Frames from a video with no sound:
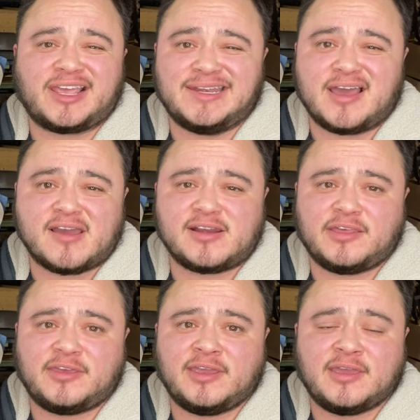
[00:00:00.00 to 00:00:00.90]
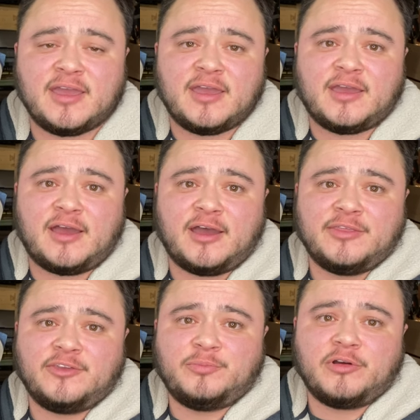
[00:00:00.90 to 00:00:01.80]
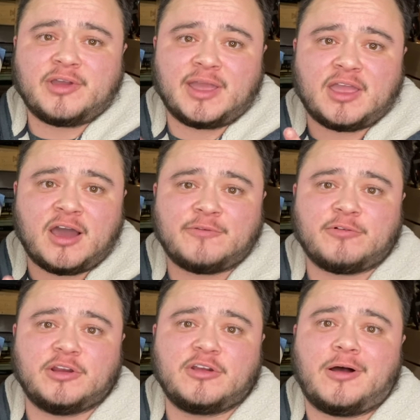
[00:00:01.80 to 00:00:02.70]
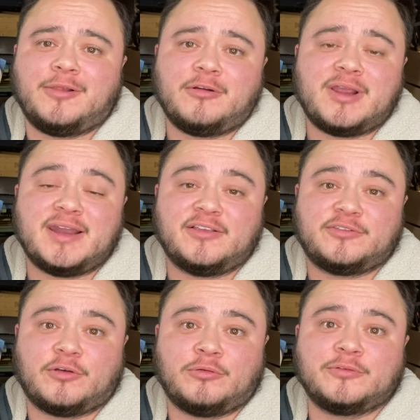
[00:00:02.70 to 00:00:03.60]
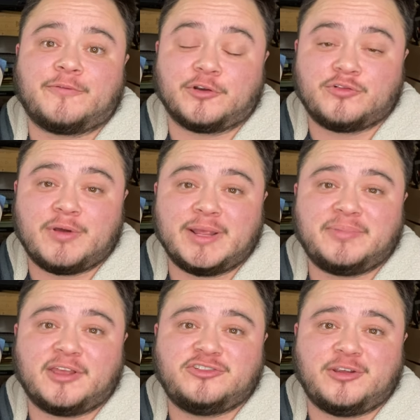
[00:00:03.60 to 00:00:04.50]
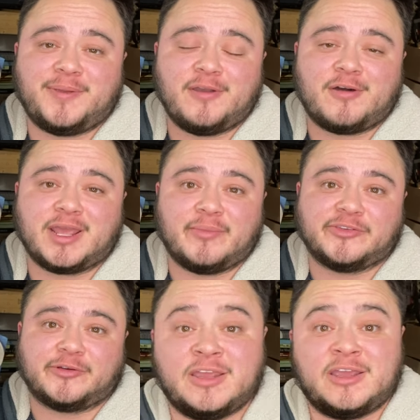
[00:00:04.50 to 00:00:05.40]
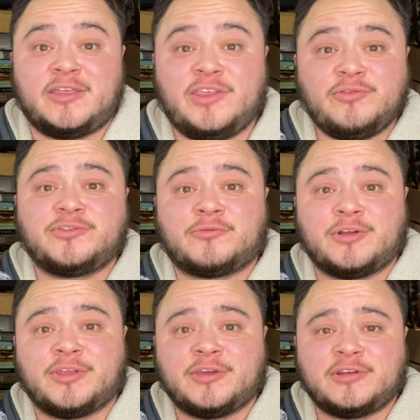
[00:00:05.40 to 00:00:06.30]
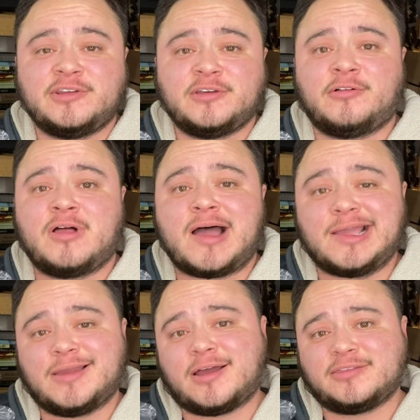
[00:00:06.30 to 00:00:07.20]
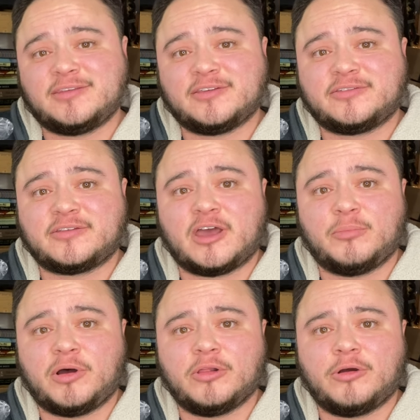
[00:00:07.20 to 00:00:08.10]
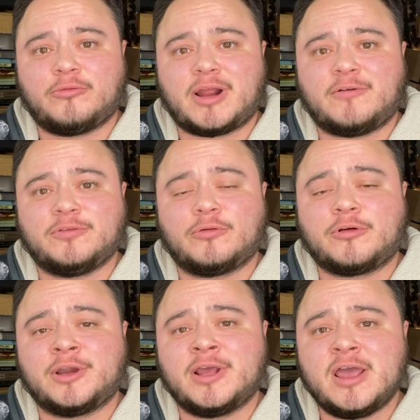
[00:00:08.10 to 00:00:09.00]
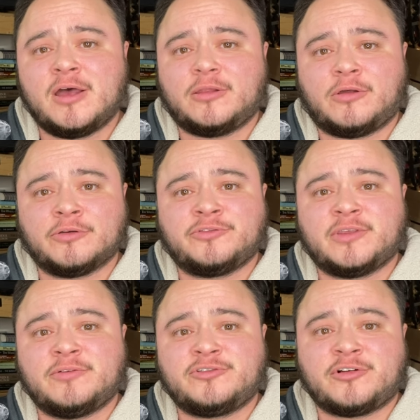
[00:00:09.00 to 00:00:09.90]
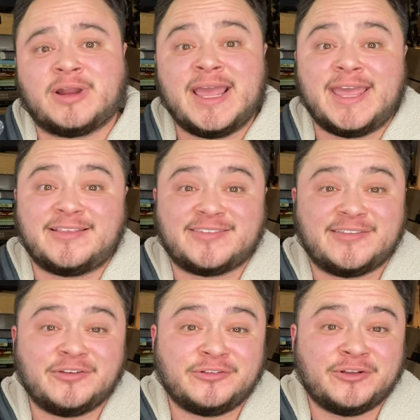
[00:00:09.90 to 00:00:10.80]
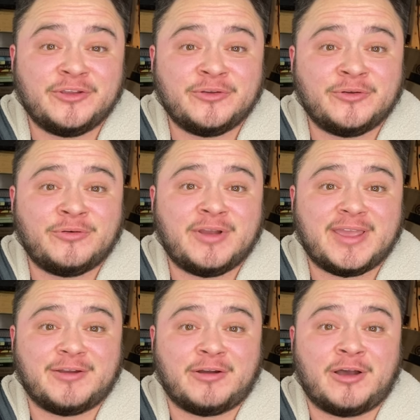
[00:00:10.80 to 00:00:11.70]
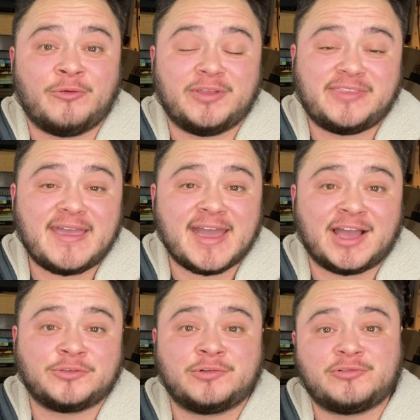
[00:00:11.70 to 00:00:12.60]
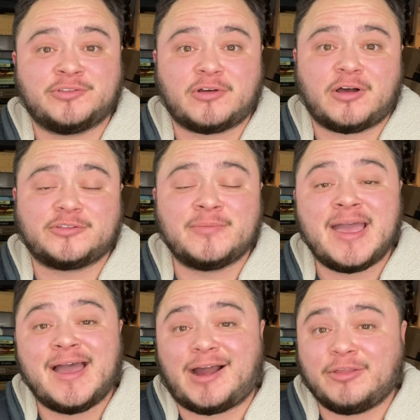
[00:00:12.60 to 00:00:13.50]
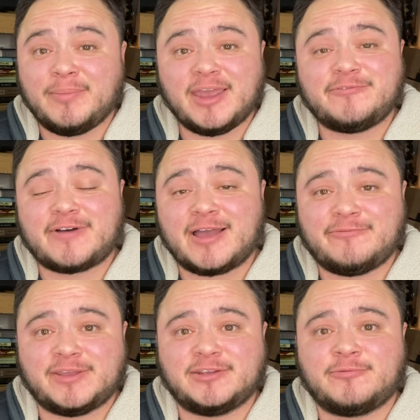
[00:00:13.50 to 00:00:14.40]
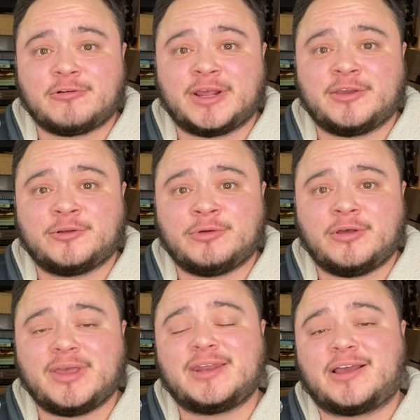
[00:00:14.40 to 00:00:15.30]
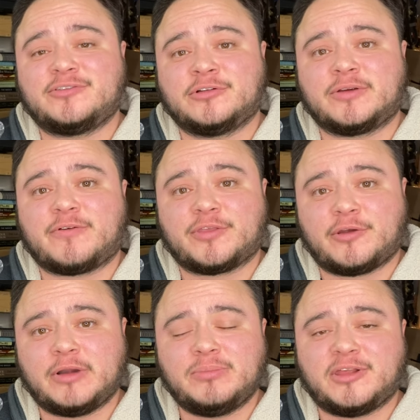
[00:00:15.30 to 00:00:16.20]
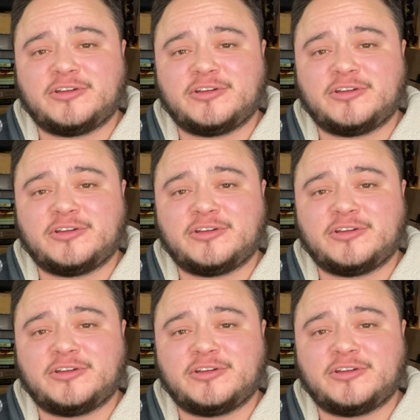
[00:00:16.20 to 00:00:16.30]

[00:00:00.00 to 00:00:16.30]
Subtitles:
$9, I think. This book I got for $1 and it sold for $20 plus shipping on Amazon. This was a really good deal. I got this Polo Ralph Lauren long sleeve shirt. It's still new with tags, which was awesome. I only paid $5.50 for it at Goodwill and I sold it for $30 plus